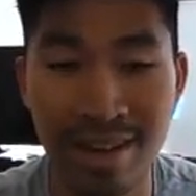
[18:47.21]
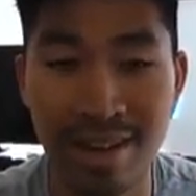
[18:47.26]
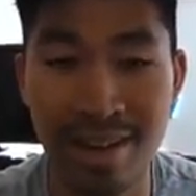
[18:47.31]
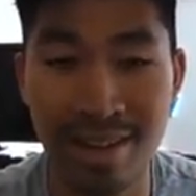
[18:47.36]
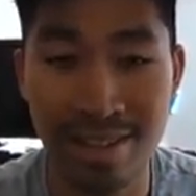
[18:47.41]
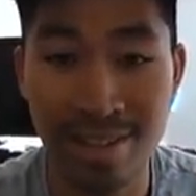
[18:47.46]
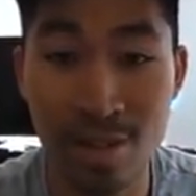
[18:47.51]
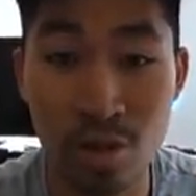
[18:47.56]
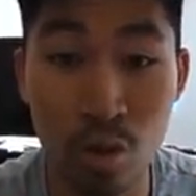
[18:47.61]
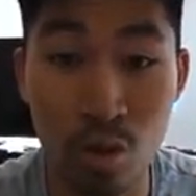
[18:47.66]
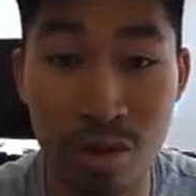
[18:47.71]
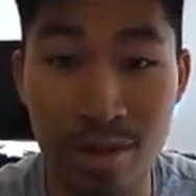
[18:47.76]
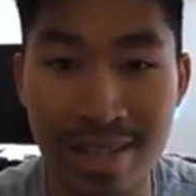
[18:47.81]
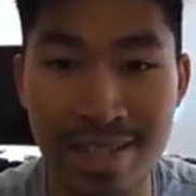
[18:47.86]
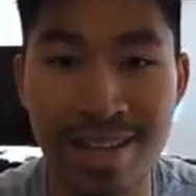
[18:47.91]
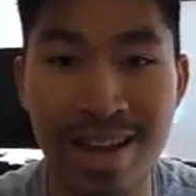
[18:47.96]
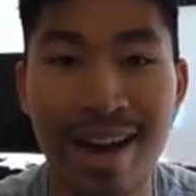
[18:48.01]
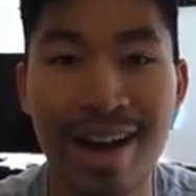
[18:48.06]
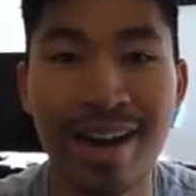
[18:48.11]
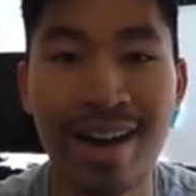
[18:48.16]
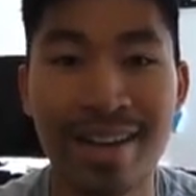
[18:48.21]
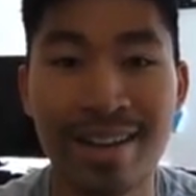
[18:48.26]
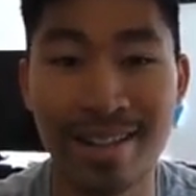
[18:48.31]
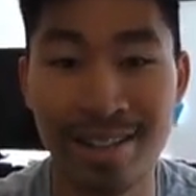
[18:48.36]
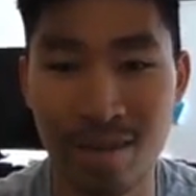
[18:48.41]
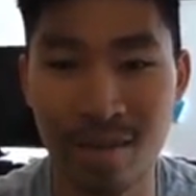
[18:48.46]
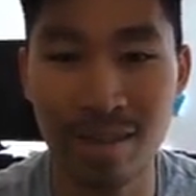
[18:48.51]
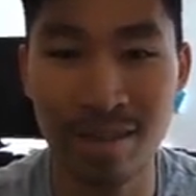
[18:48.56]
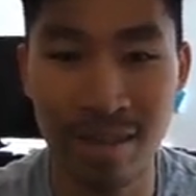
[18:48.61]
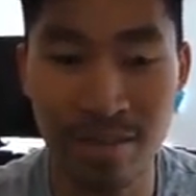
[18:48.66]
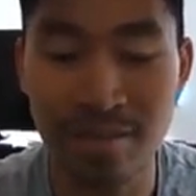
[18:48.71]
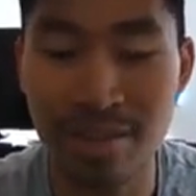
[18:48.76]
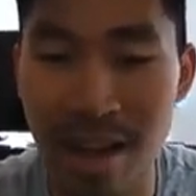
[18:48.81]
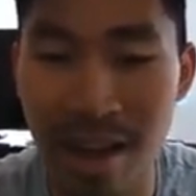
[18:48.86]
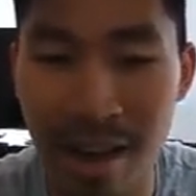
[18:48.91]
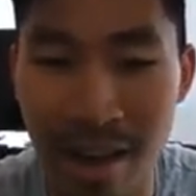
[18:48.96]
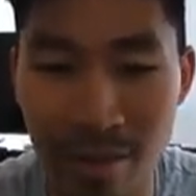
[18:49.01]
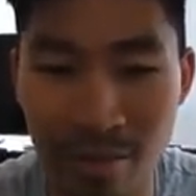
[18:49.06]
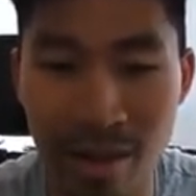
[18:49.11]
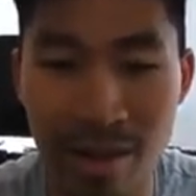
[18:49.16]
stories high. So I live in the
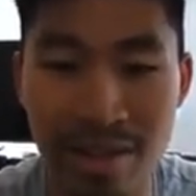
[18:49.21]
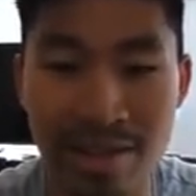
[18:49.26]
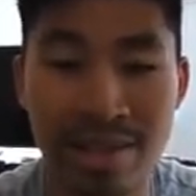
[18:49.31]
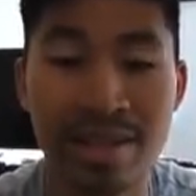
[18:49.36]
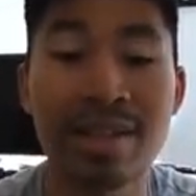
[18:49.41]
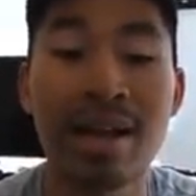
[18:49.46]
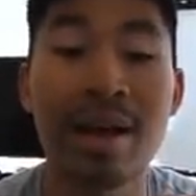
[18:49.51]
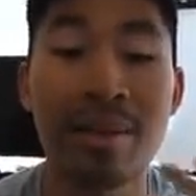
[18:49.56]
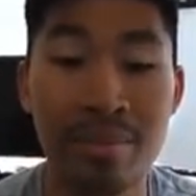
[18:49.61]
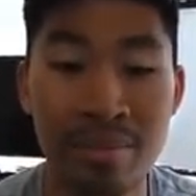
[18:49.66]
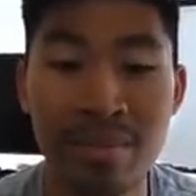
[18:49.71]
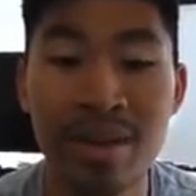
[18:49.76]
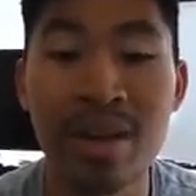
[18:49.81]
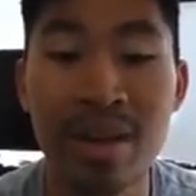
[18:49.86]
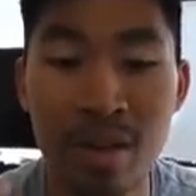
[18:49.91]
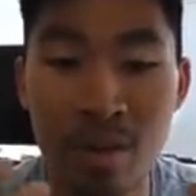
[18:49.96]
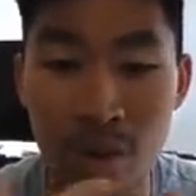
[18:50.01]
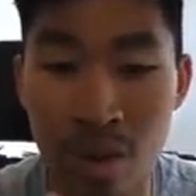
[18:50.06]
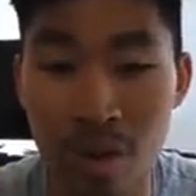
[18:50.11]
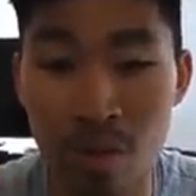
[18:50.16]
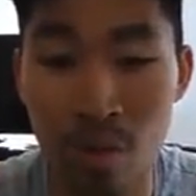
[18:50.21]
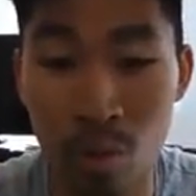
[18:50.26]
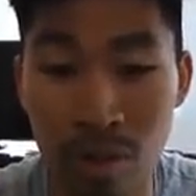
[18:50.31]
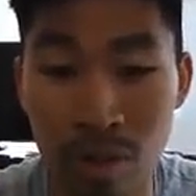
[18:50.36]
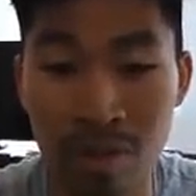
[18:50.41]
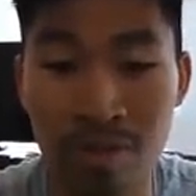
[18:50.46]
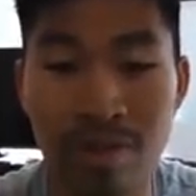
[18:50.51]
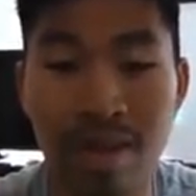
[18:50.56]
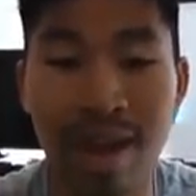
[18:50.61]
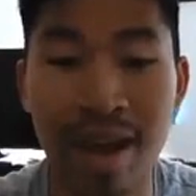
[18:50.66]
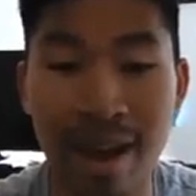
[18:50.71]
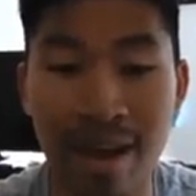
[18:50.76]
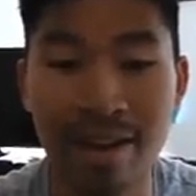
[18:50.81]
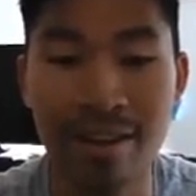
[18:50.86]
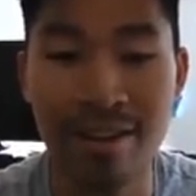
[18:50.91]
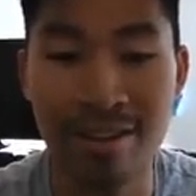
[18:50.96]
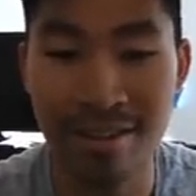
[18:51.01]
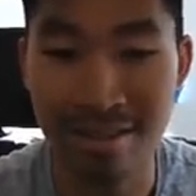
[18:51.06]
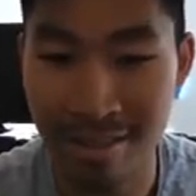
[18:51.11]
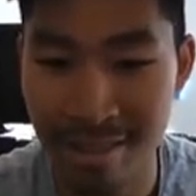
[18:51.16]
high rise, and I'm one of the
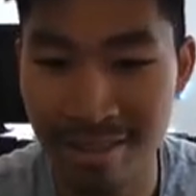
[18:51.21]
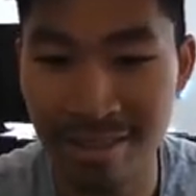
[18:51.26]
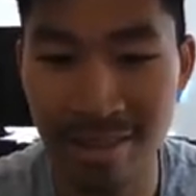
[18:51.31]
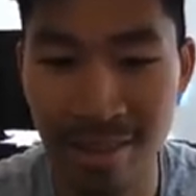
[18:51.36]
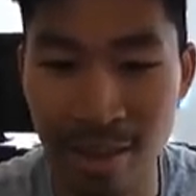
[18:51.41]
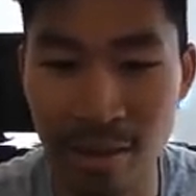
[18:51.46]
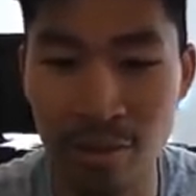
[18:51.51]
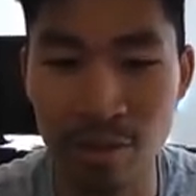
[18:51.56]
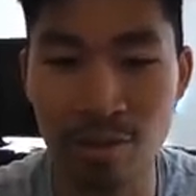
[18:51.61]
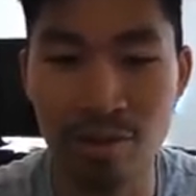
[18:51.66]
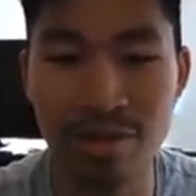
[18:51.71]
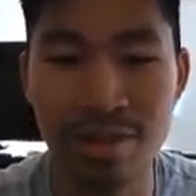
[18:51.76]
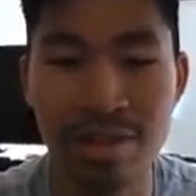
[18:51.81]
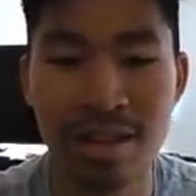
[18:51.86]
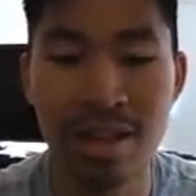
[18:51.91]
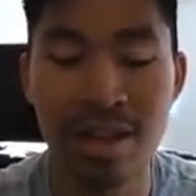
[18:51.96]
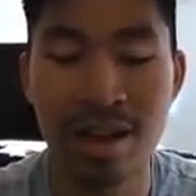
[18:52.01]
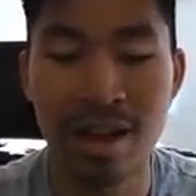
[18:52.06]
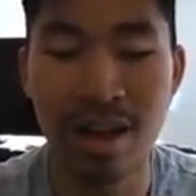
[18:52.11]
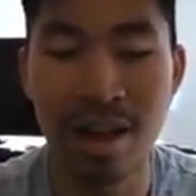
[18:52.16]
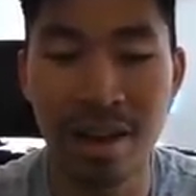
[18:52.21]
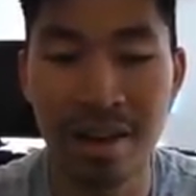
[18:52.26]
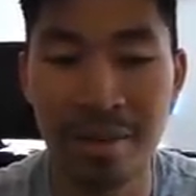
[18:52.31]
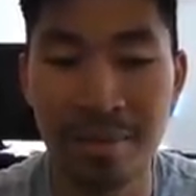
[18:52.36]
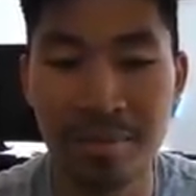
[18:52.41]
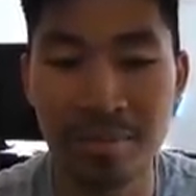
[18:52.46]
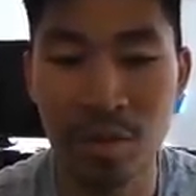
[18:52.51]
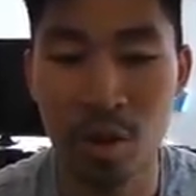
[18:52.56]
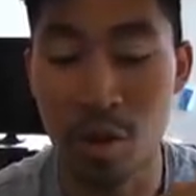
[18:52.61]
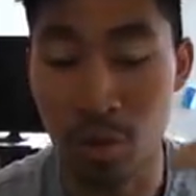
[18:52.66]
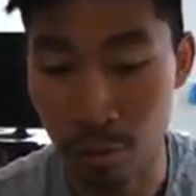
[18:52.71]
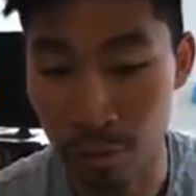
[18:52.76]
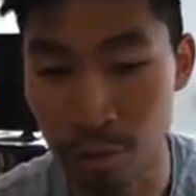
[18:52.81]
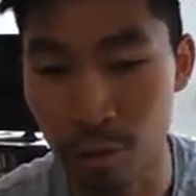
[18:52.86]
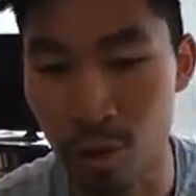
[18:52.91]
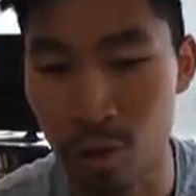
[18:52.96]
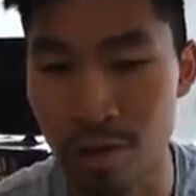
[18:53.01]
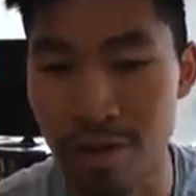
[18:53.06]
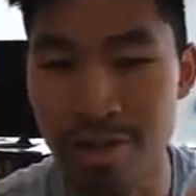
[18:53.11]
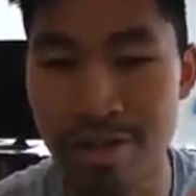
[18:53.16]
higher levels or
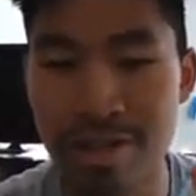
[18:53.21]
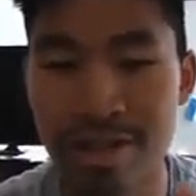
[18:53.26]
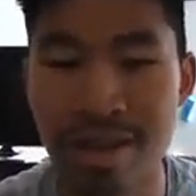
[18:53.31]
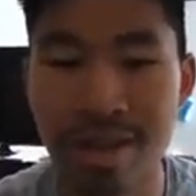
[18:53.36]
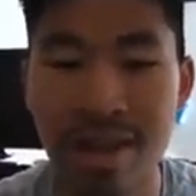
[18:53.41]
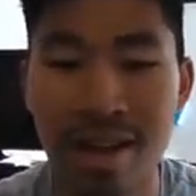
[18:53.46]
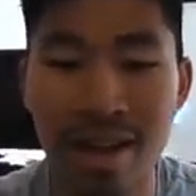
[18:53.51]
floors.